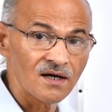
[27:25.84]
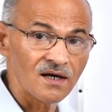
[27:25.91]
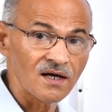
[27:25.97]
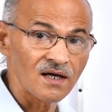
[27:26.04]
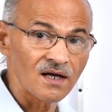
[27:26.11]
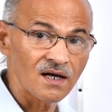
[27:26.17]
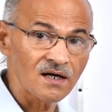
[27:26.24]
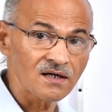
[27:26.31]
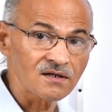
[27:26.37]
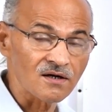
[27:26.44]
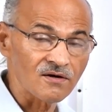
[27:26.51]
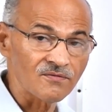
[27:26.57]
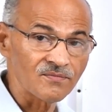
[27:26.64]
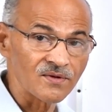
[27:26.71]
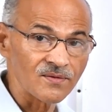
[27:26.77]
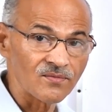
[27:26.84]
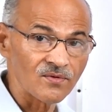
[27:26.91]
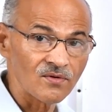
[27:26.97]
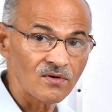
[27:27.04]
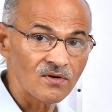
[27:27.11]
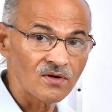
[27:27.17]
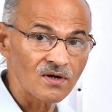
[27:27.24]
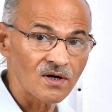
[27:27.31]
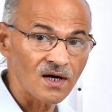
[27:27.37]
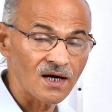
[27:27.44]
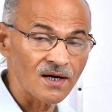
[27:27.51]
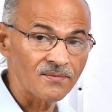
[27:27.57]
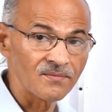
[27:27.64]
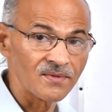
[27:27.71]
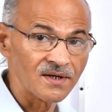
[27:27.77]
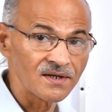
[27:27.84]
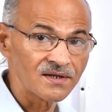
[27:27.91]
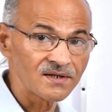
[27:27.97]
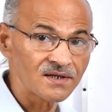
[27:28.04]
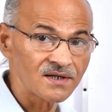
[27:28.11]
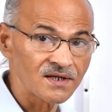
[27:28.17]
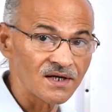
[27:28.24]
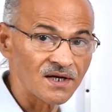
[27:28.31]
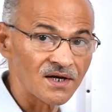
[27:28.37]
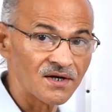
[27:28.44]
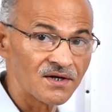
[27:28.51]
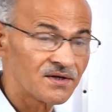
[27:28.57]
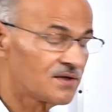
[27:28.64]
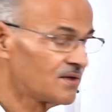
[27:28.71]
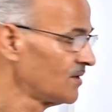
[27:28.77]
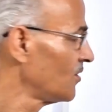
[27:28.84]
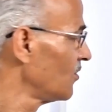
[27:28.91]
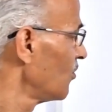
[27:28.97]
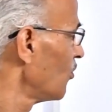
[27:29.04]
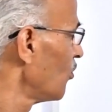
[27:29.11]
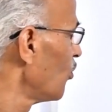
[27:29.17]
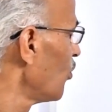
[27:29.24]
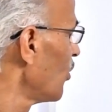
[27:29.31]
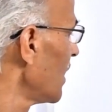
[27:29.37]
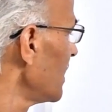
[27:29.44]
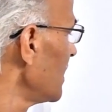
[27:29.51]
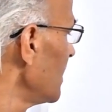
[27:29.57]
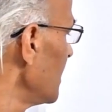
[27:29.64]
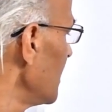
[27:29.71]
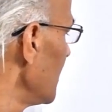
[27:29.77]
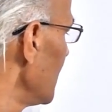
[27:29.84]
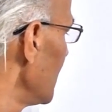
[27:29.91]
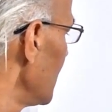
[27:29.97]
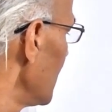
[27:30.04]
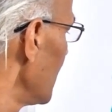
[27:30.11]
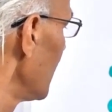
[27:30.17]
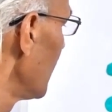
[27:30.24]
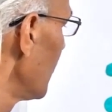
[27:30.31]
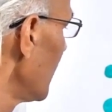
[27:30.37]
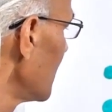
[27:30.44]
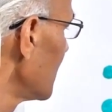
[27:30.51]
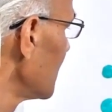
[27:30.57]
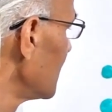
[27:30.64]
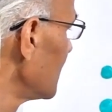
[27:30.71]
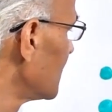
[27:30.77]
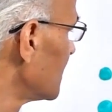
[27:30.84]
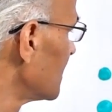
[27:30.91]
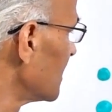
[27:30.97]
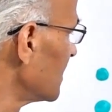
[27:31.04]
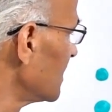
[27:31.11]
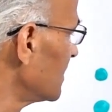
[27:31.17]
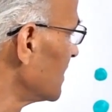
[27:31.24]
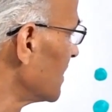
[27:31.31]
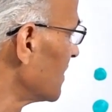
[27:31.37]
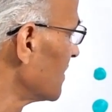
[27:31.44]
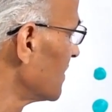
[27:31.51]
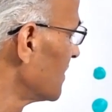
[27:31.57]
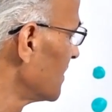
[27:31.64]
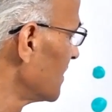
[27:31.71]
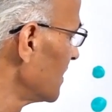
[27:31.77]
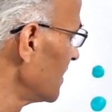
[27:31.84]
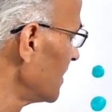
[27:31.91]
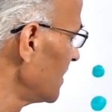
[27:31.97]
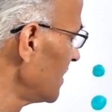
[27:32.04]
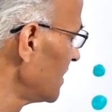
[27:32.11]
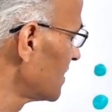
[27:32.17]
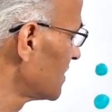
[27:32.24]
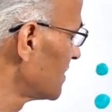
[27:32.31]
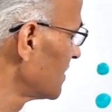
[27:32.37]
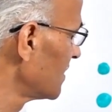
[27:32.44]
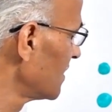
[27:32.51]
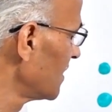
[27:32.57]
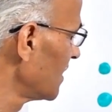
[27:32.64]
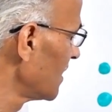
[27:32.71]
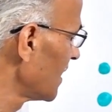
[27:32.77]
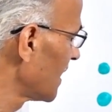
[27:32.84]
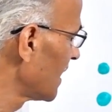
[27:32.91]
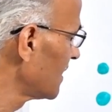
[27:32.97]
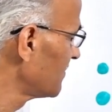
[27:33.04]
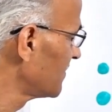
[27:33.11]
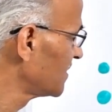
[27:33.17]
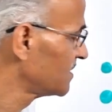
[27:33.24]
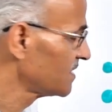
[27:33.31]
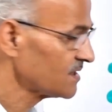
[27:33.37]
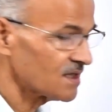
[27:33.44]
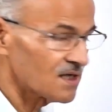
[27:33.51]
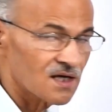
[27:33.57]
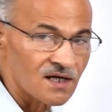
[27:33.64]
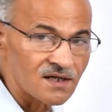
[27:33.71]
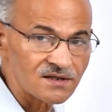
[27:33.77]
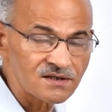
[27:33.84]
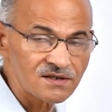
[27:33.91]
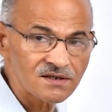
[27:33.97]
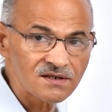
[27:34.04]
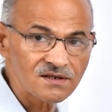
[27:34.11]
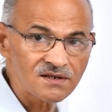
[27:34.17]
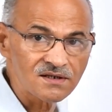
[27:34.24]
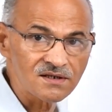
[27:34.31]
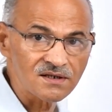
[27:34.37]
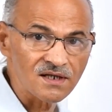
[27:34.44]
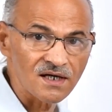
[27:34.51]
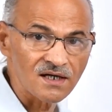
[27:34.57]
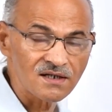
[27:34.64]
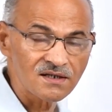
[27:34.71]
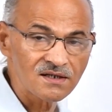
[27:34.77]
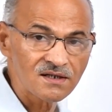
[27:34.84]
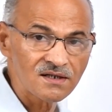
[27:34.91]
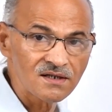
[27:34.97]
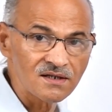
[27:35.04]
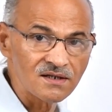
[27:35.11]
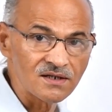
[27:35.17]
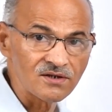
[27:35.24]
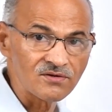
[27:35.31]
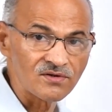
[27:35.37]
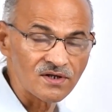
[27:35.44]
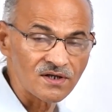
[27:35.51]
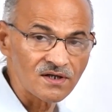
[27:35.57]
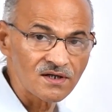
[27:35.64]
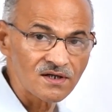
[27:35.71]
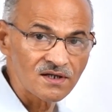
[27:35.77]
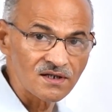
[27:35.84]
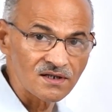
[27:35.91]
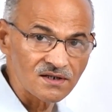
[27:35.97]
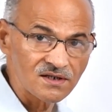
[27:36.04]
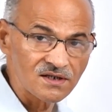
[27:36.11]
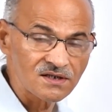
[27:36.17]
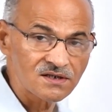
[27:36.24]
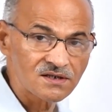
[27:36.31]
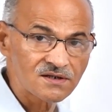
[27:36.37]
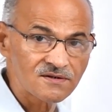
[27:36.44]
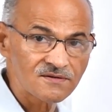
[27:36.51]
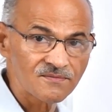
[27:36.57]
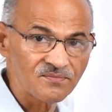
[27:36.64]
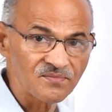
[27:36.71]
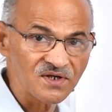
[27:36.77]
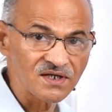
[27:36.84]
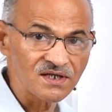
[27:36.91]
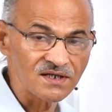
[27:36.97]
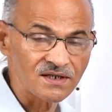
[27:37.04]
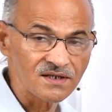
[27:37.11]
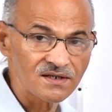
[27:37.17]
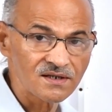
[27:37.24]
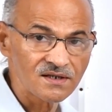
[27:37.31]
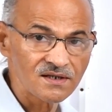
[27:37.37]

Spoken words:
a lot of people have been killed. Why? What is its reason? It can be generalized that during this period